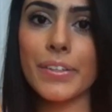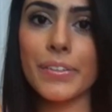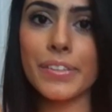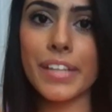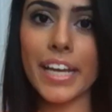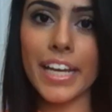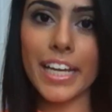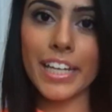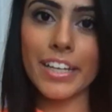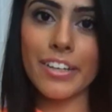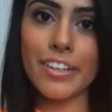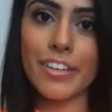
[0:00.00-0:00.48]
little
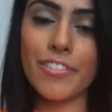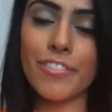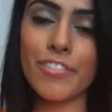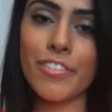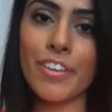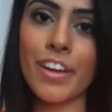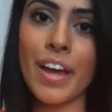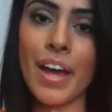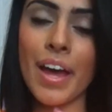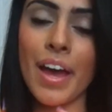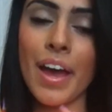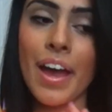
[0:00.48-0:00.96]

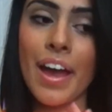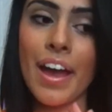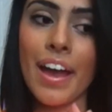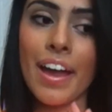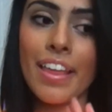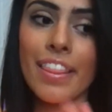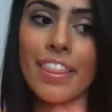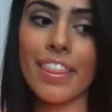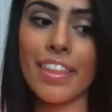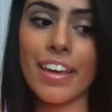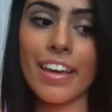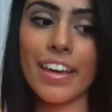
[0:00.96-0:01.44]
negative
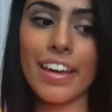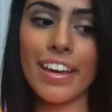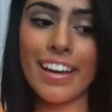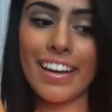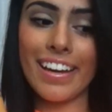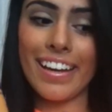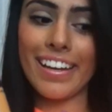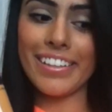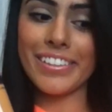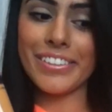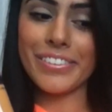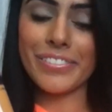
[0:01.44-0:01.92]
thing
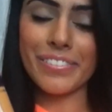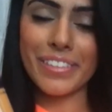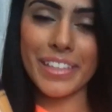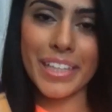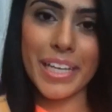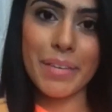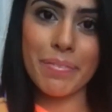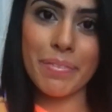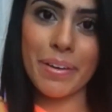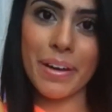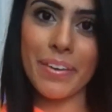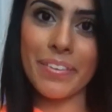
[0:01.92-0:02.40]
I don't
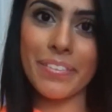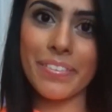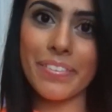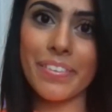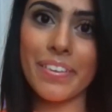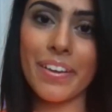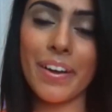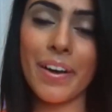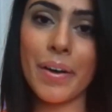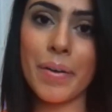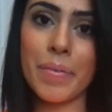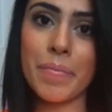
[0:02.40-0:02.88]
like about
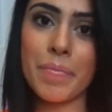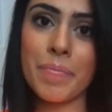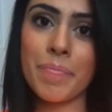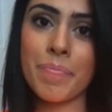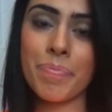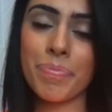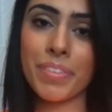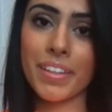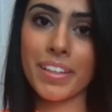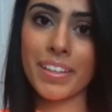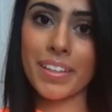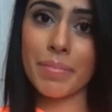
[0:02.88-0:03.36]

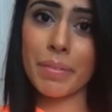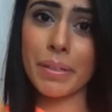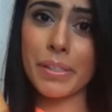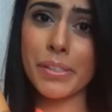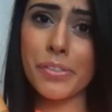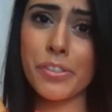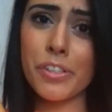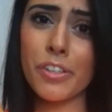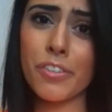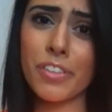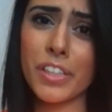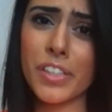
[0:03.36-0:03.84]
my
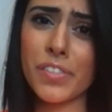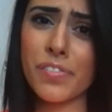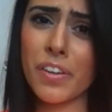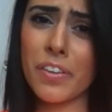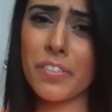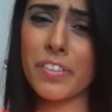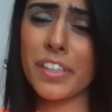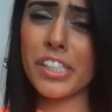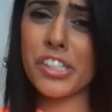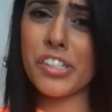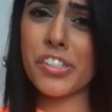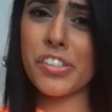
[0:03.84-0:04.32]
Studio Fix
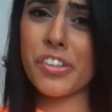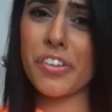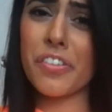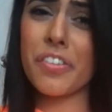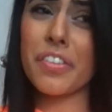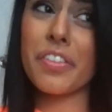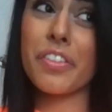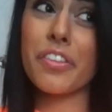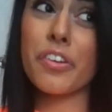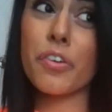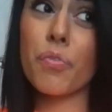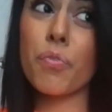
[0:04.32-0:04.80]
foundations are
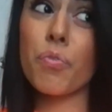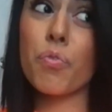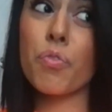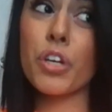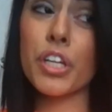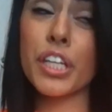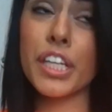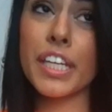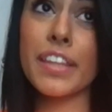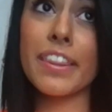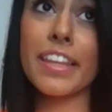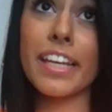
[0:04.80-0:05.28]

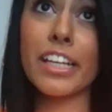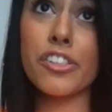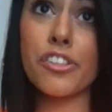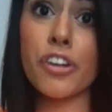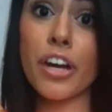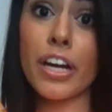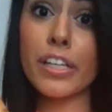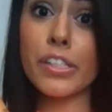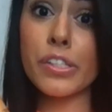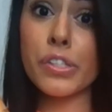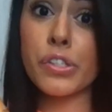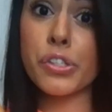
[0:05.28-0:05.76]
they
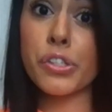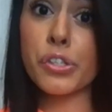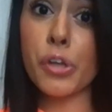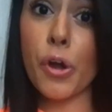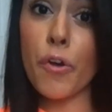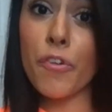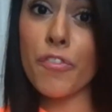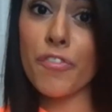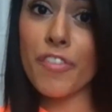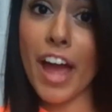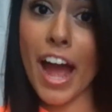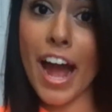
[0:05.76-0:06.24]
dry
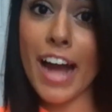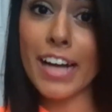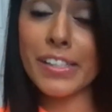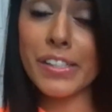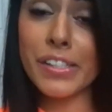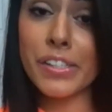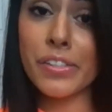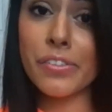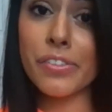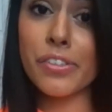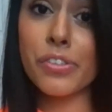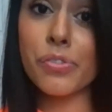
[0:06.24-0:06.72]
so
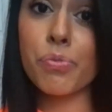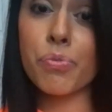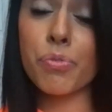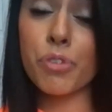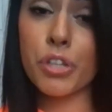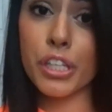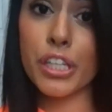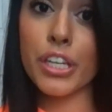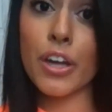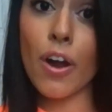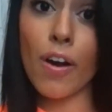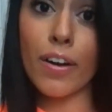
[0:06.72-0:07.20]
fast, so it's
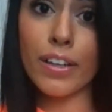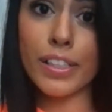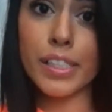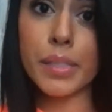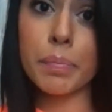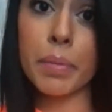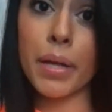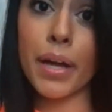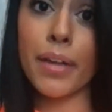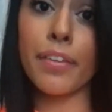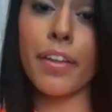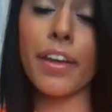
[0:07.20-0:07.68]
really hard
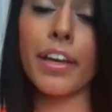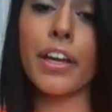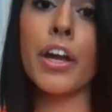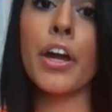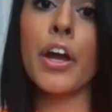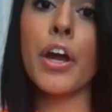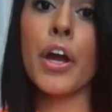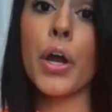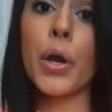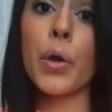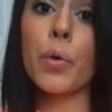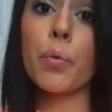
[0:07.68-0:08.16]
to blend. Like
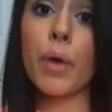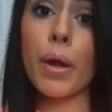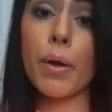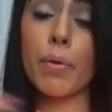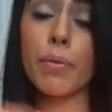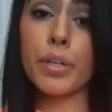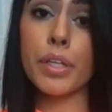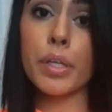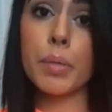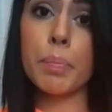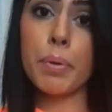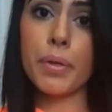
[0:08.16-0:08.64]
right
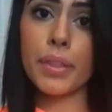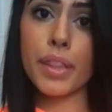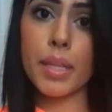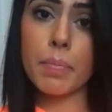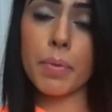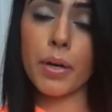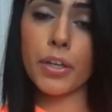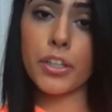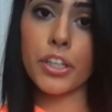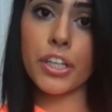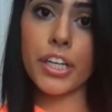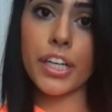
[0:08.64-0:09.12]
when you put
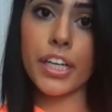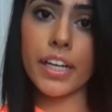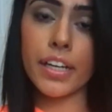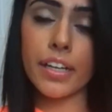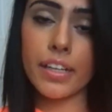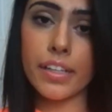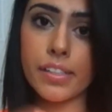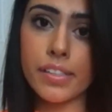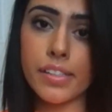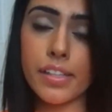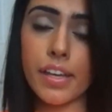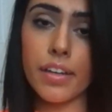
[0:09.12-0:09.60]
them on your
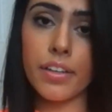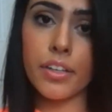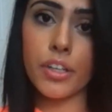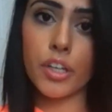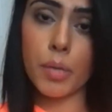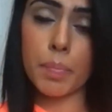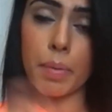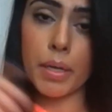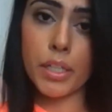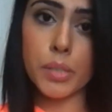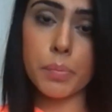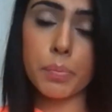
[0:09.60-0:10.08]
hand and
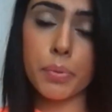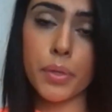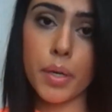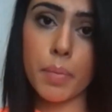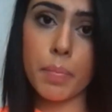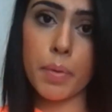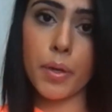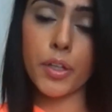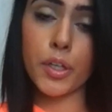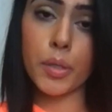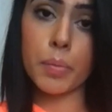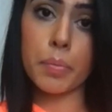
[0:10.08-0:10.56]
you're about to put
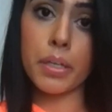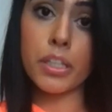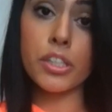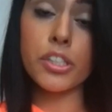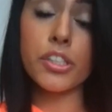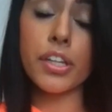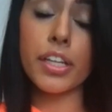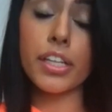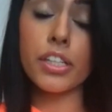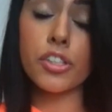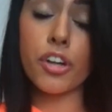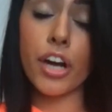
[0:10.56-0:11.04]
them on your
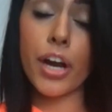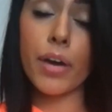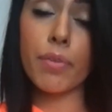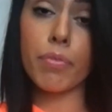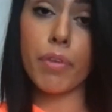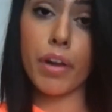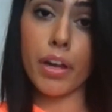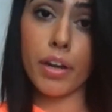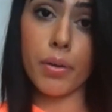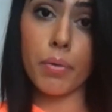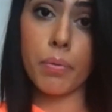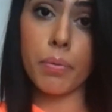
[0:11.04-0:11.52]
brush, they dry
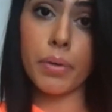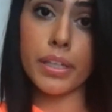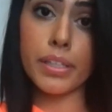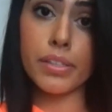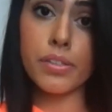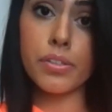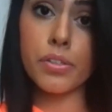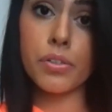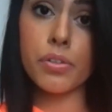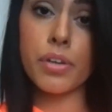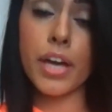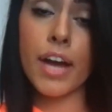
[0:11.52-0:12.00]
right away.
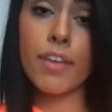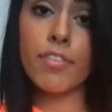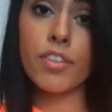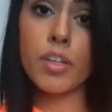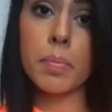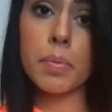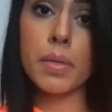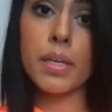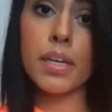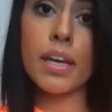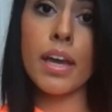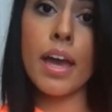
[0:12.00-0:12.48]
So you have
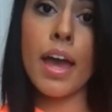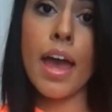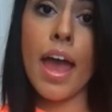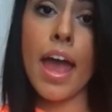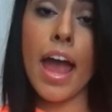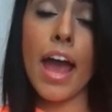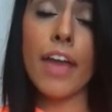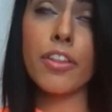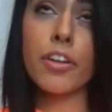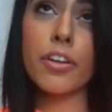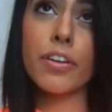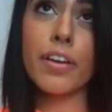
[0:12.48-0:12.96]
to be,
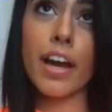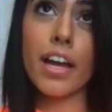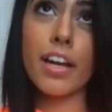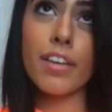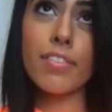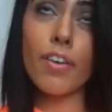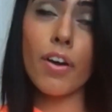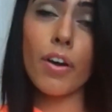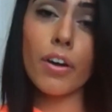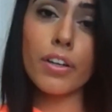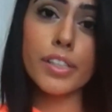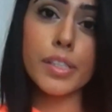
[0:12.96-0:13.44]
and they're kind
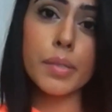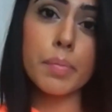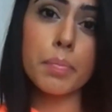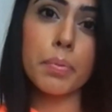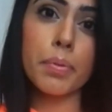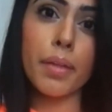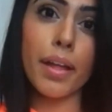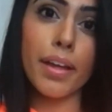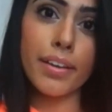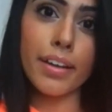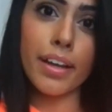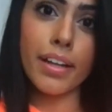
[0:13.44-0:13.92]
of hard to
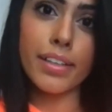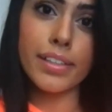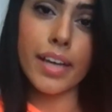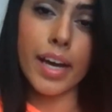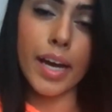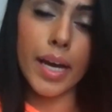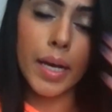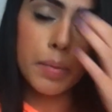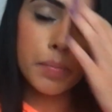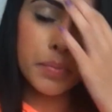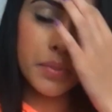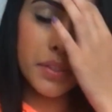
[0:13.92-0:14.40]
blend at
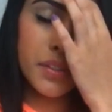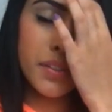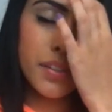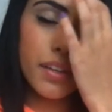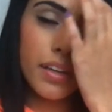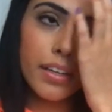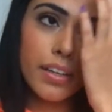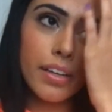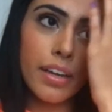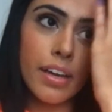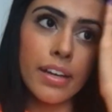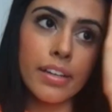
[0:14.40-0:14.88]
times. It's
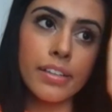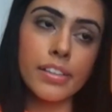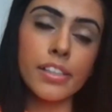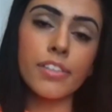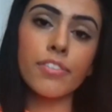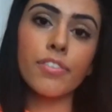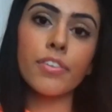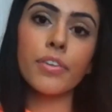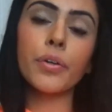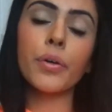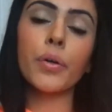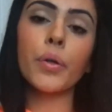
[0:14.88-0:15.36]
like
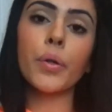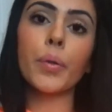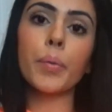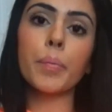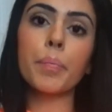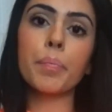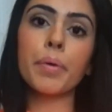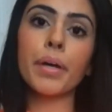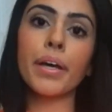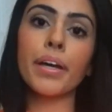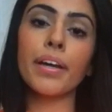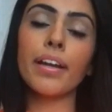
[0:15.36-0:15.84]

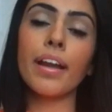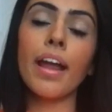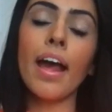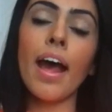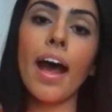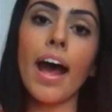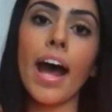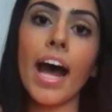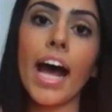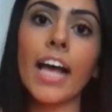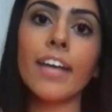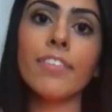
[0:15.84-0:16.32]
difficult, but
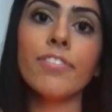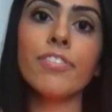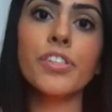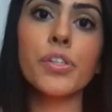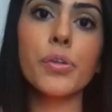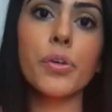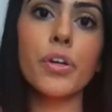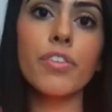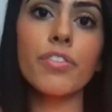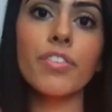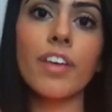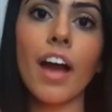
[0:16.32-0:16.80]
I've
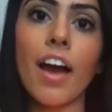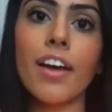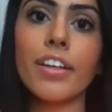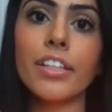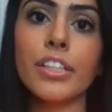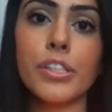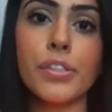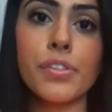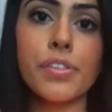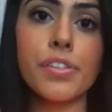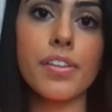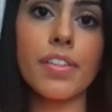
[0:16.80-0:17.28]
sort of
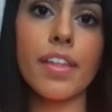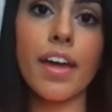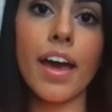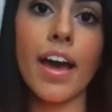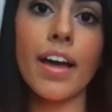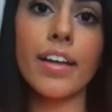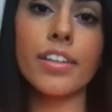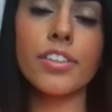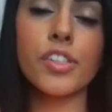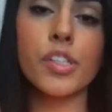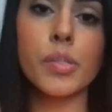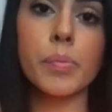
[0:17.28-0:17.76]
gotten used to
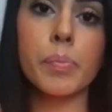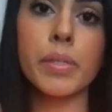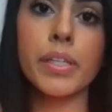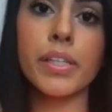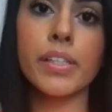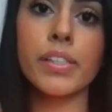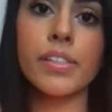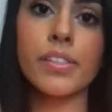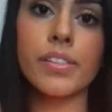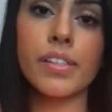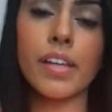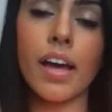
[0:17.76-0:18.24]
that just
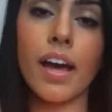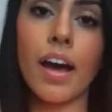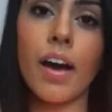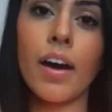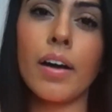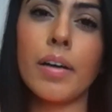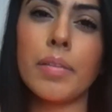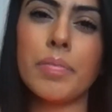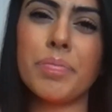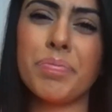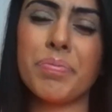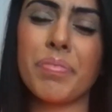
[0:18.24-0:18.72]
because
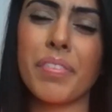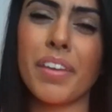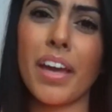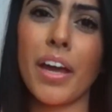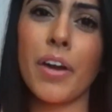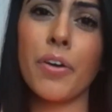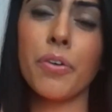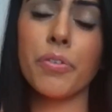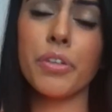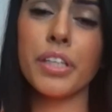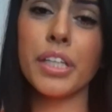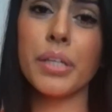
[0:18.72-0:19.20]

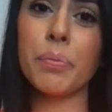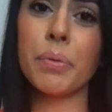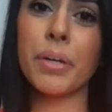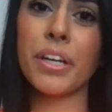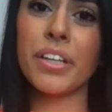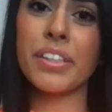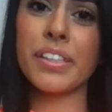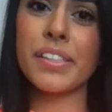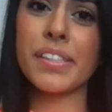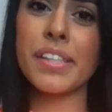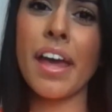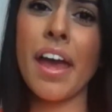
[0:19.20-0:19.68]
I don't really
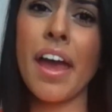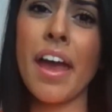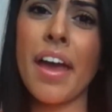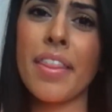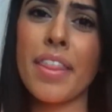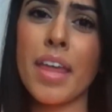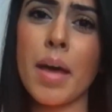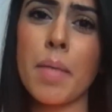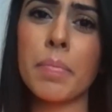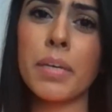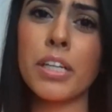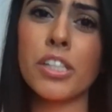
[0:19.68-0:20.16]
wear these
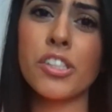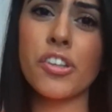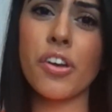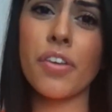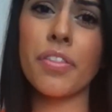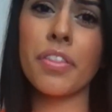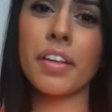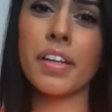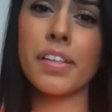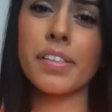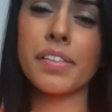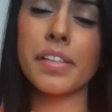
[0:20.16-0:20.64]
that much
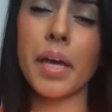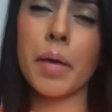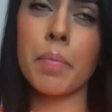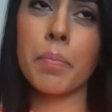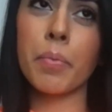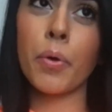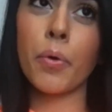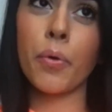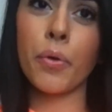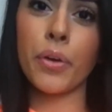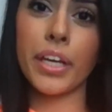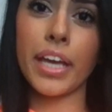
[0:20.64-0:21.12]
unless
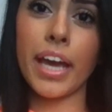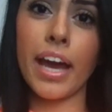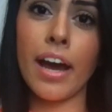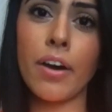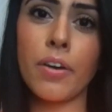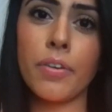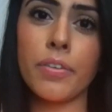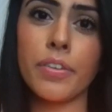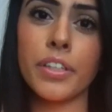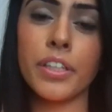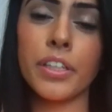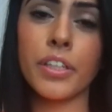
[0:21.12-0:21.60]
I'm going
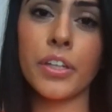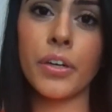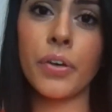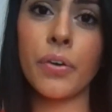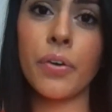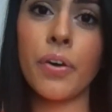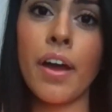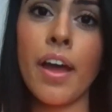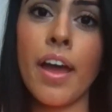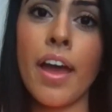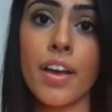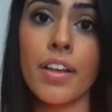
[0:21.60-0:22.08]
out, you
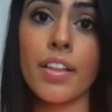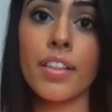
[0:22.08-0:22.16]
know.